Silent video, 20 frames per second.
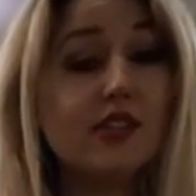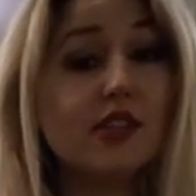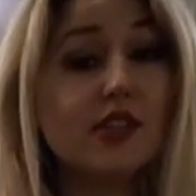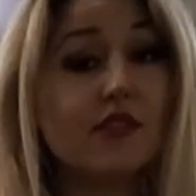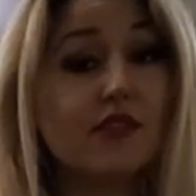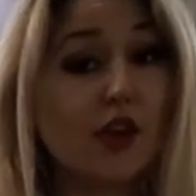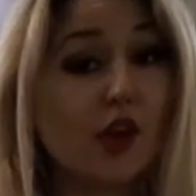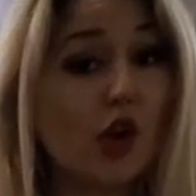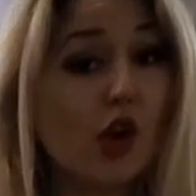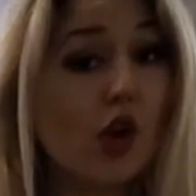to the
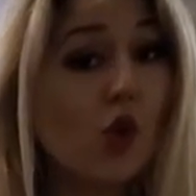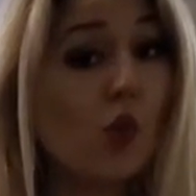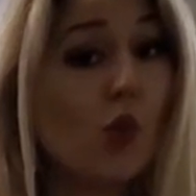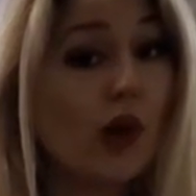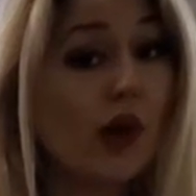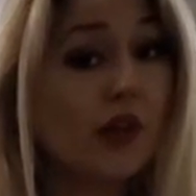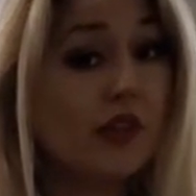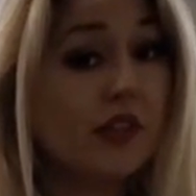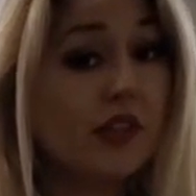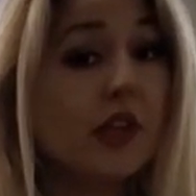very
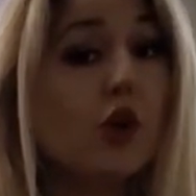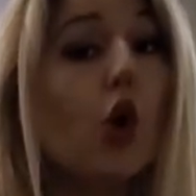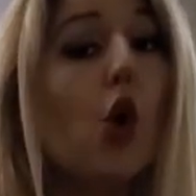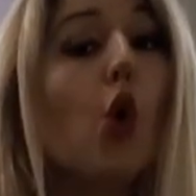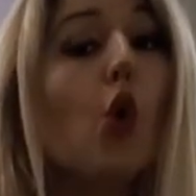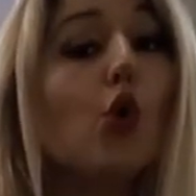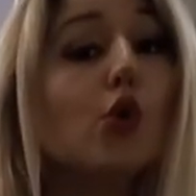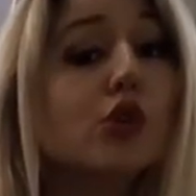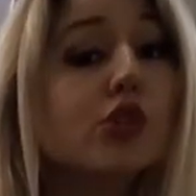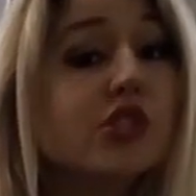wealthy
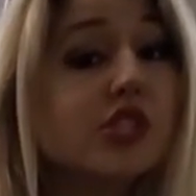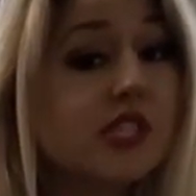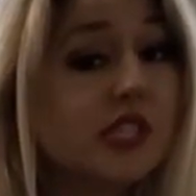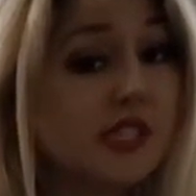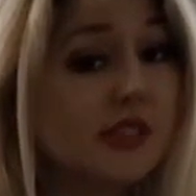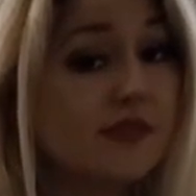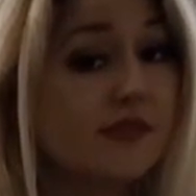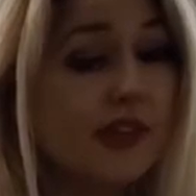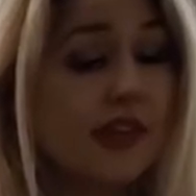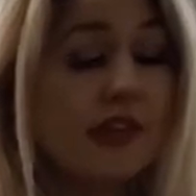
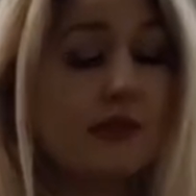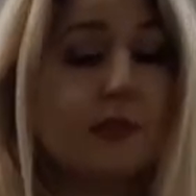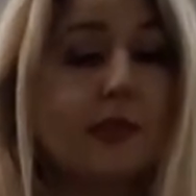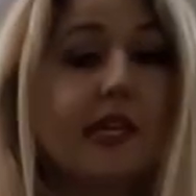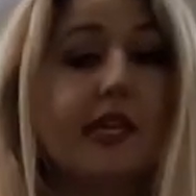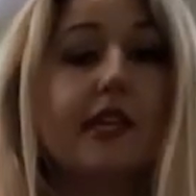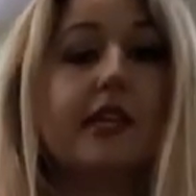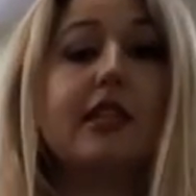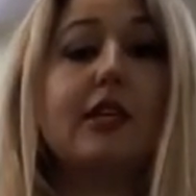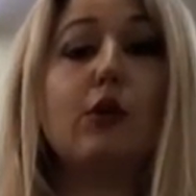Orsi family,
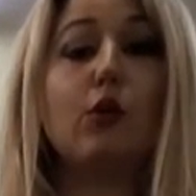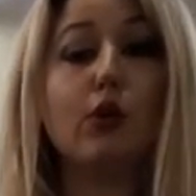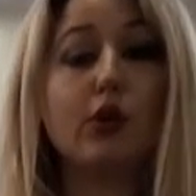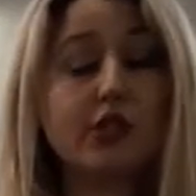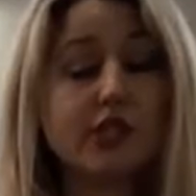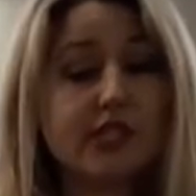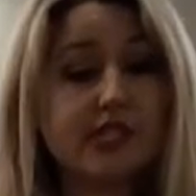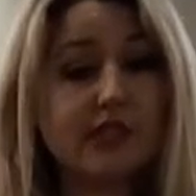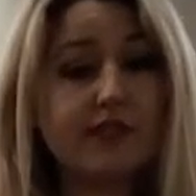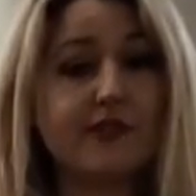and the
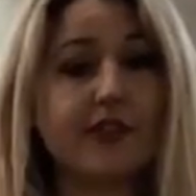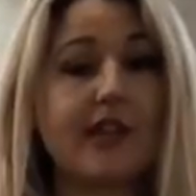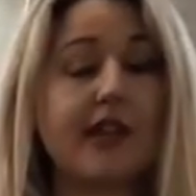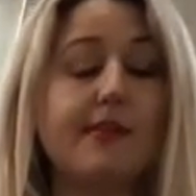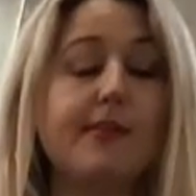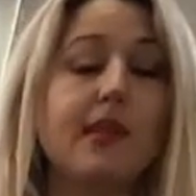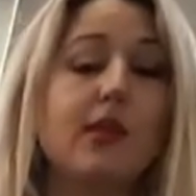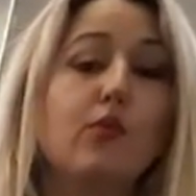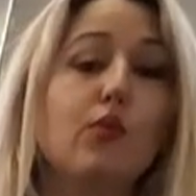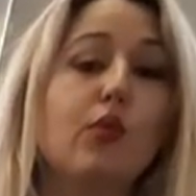Orsi
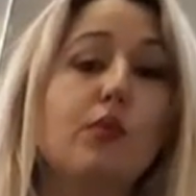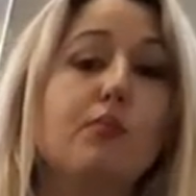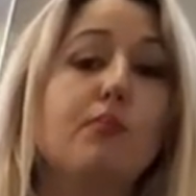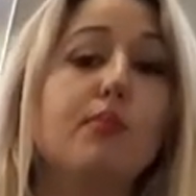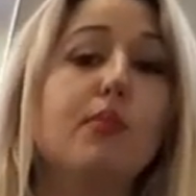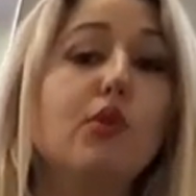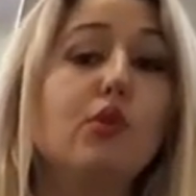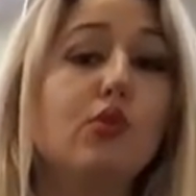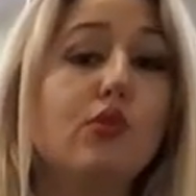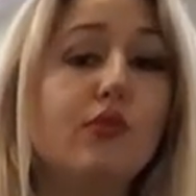family would
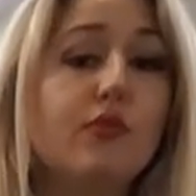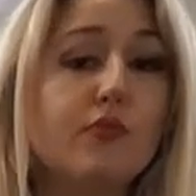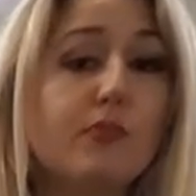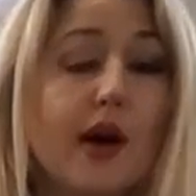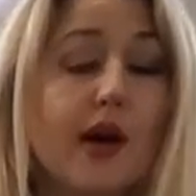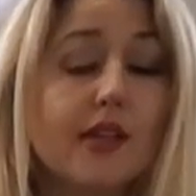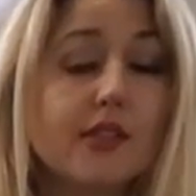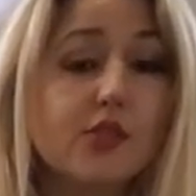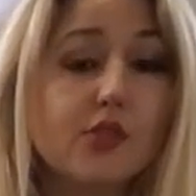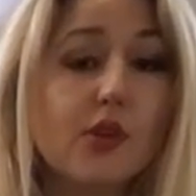move
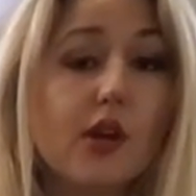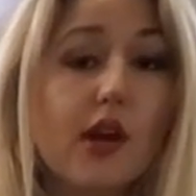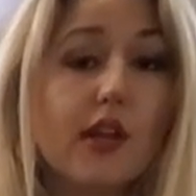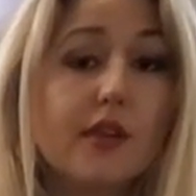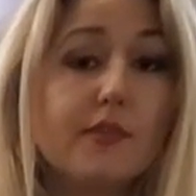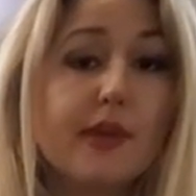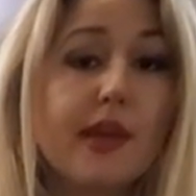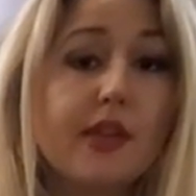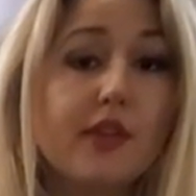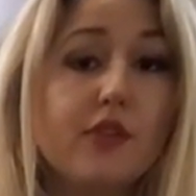
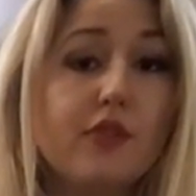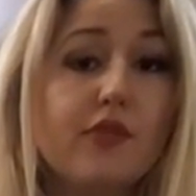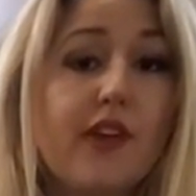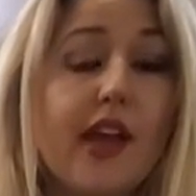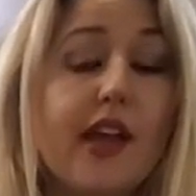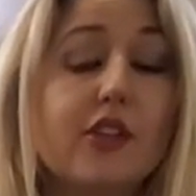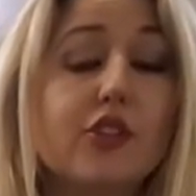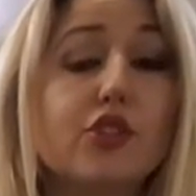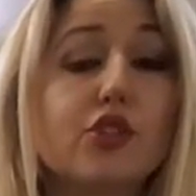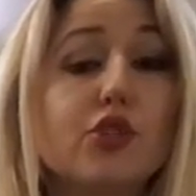Maserati
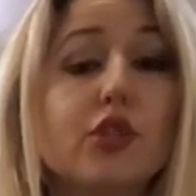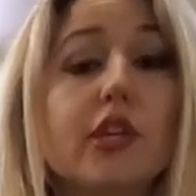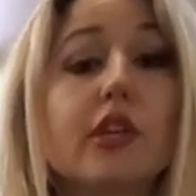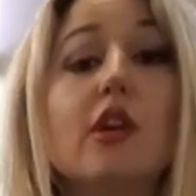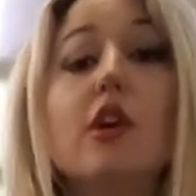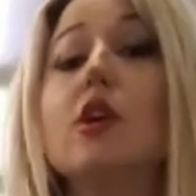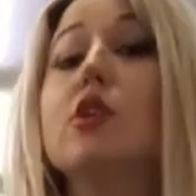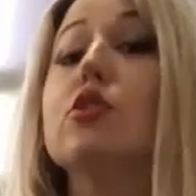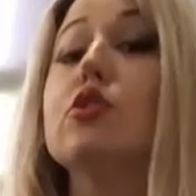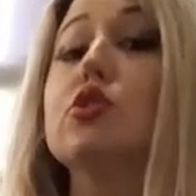
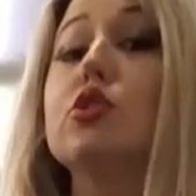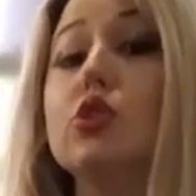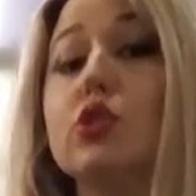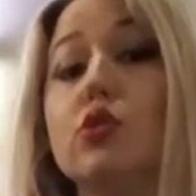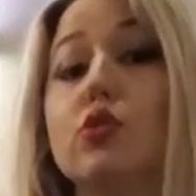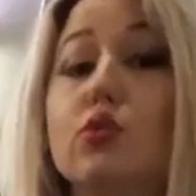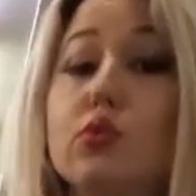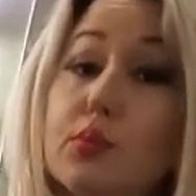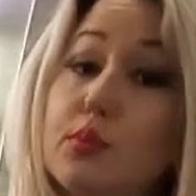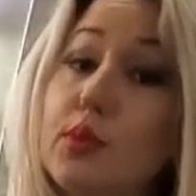manufacturing
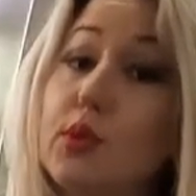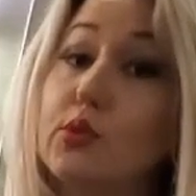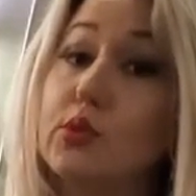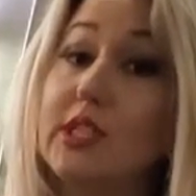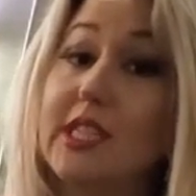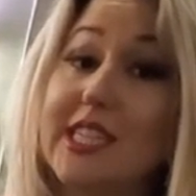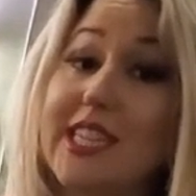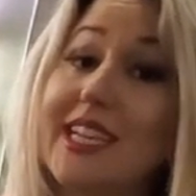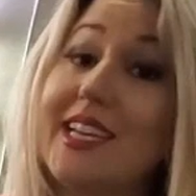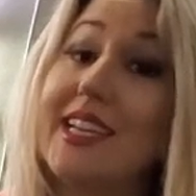to
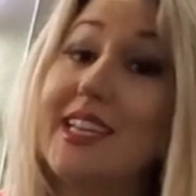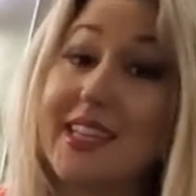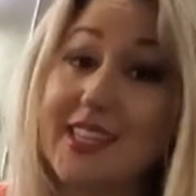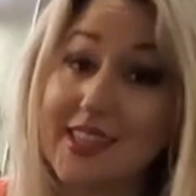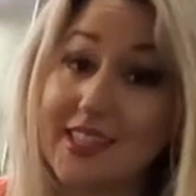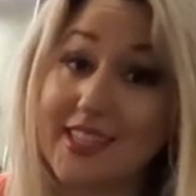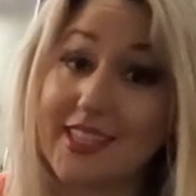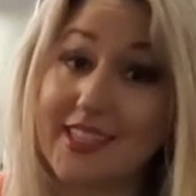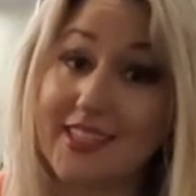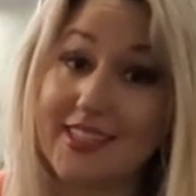Modena,
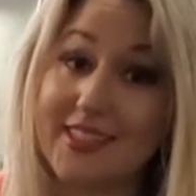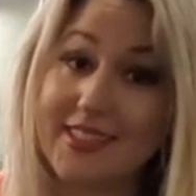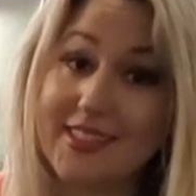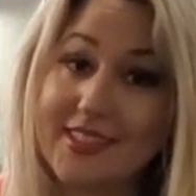Italy.